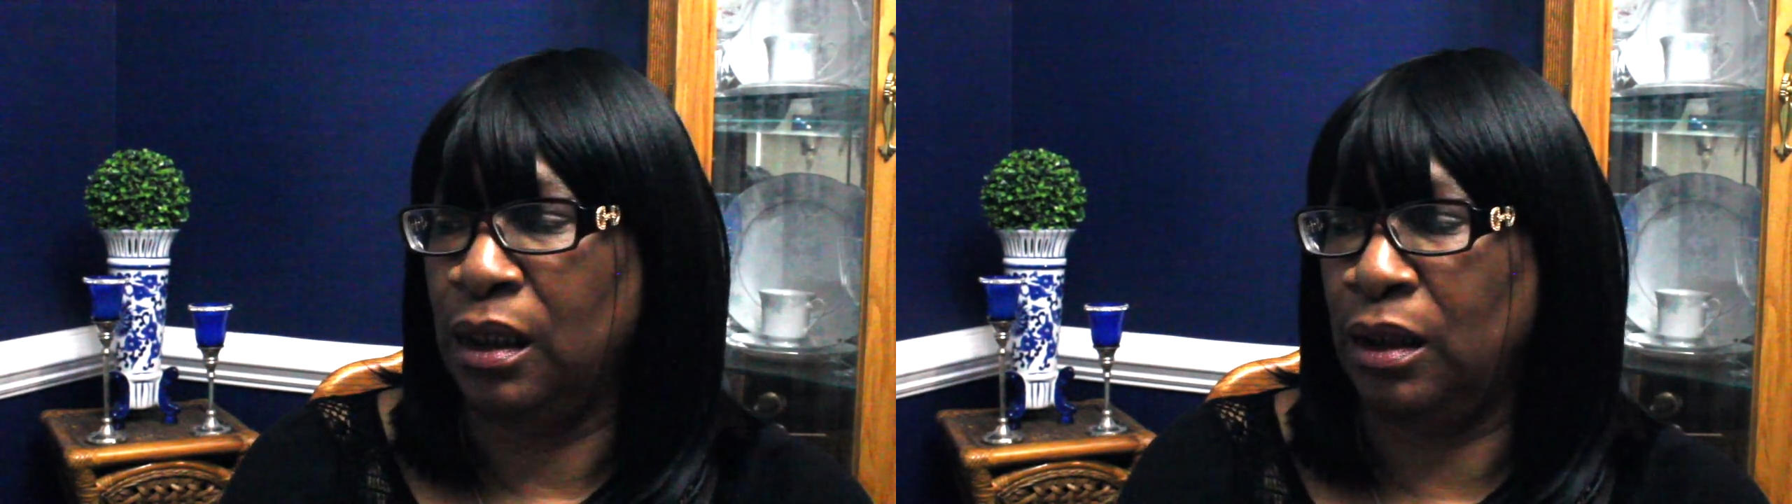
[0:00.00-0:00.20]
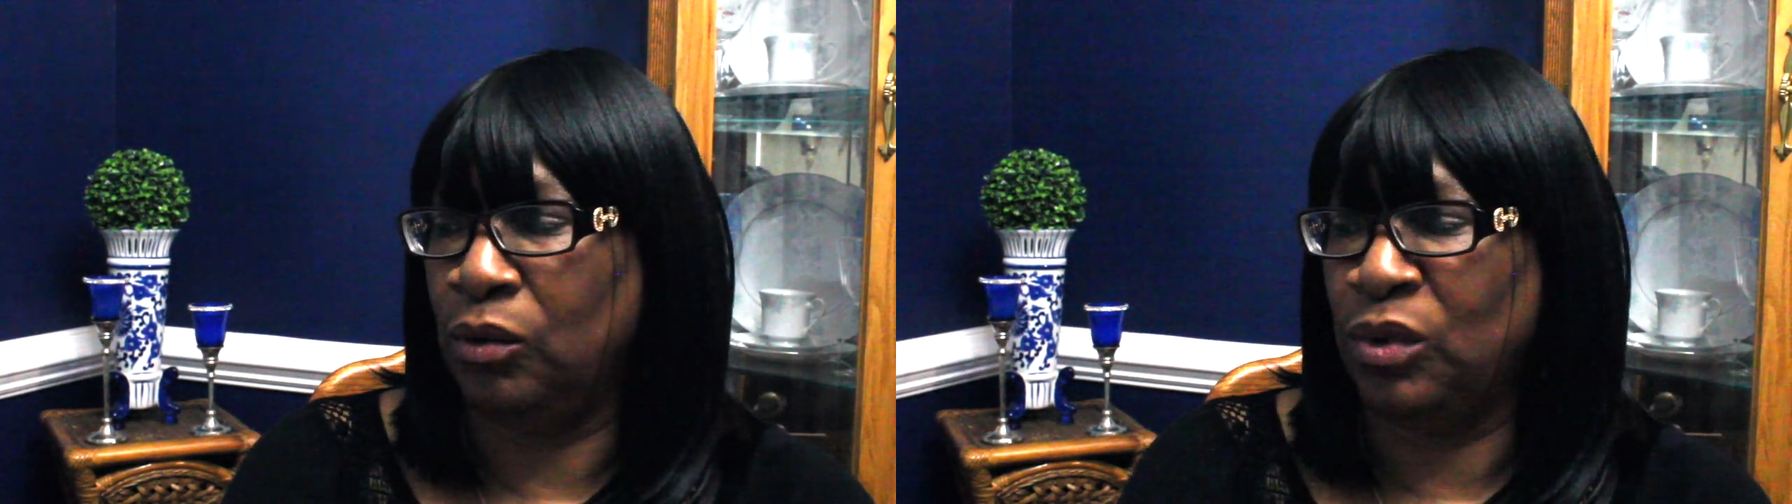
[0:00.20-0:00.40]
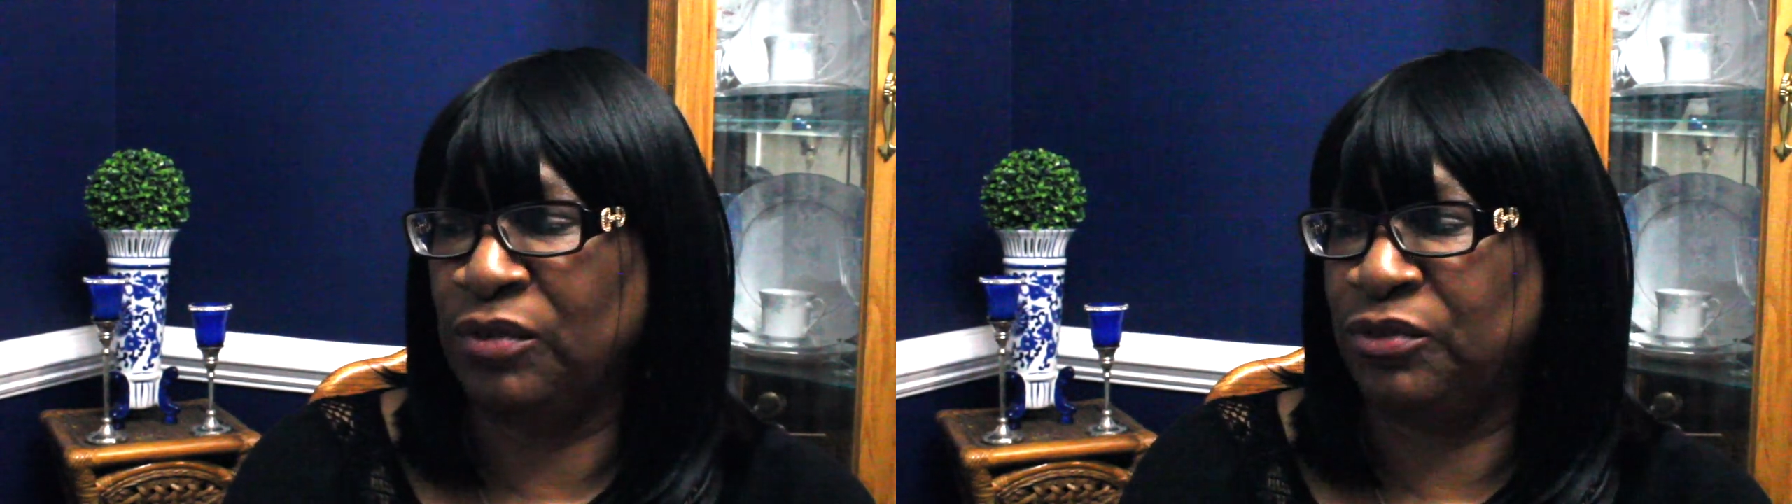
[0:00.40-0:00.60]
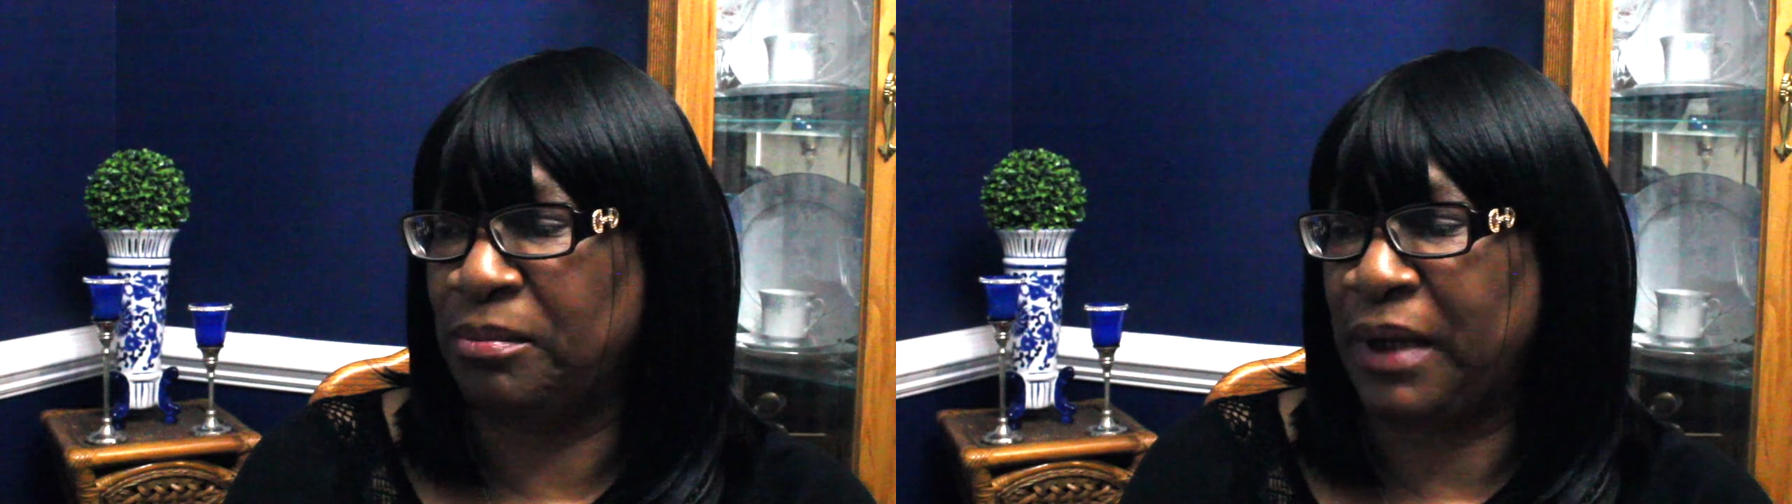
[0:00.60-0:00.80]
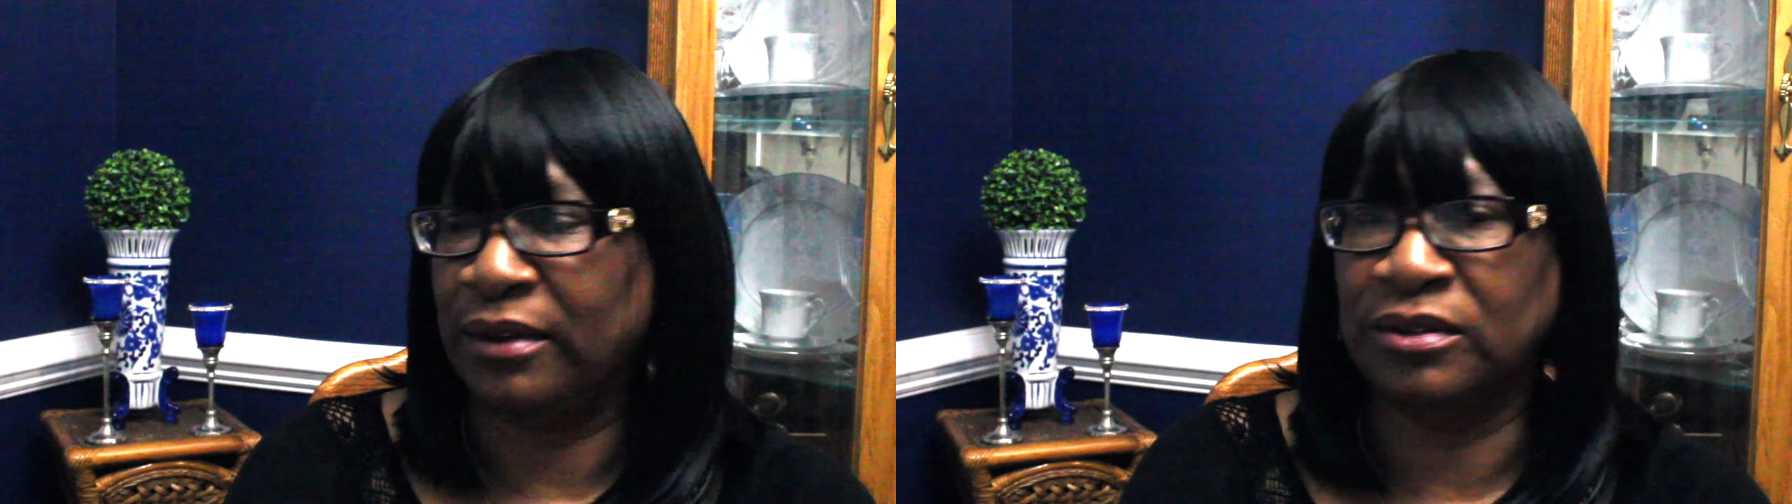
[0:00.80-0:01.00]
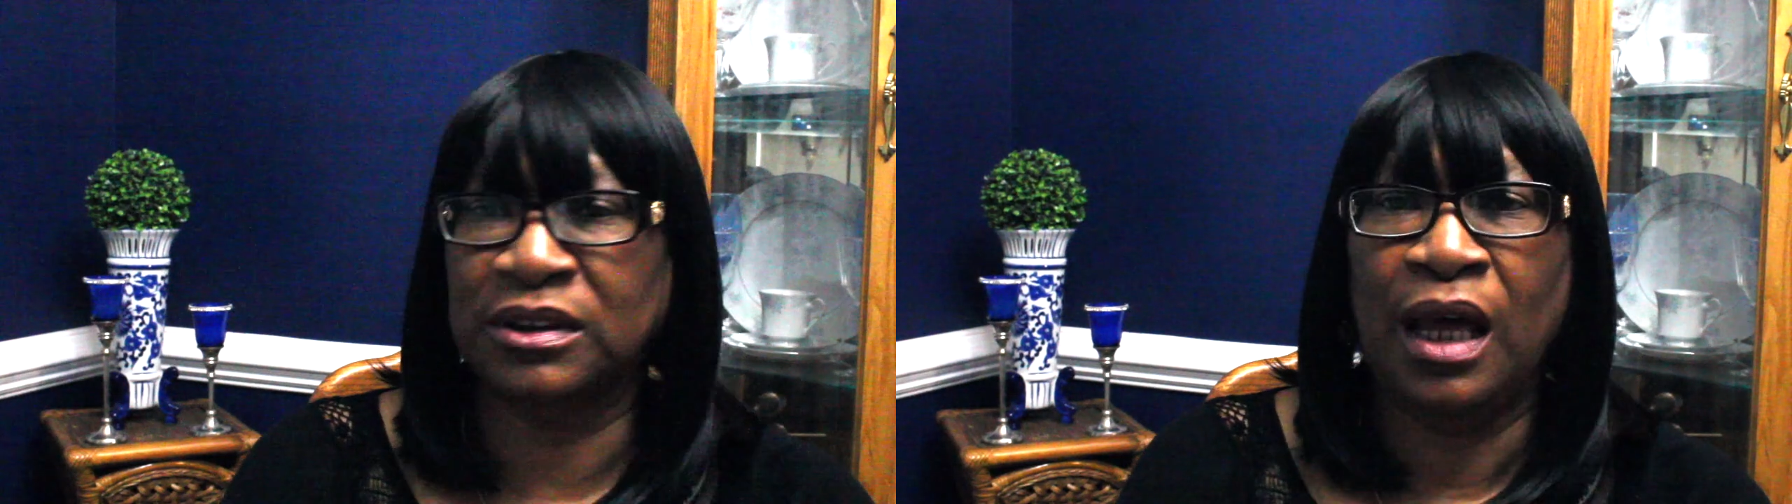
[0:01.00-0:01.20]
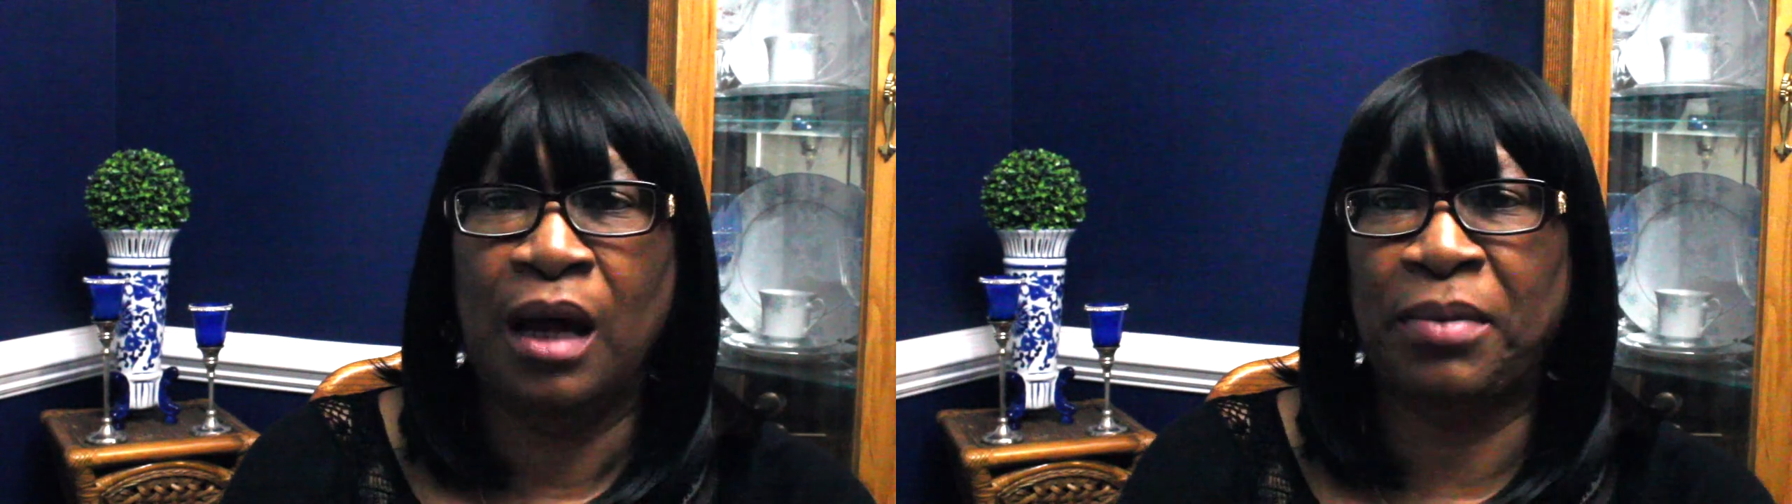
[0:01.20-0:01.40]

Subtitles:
and one from Michael's.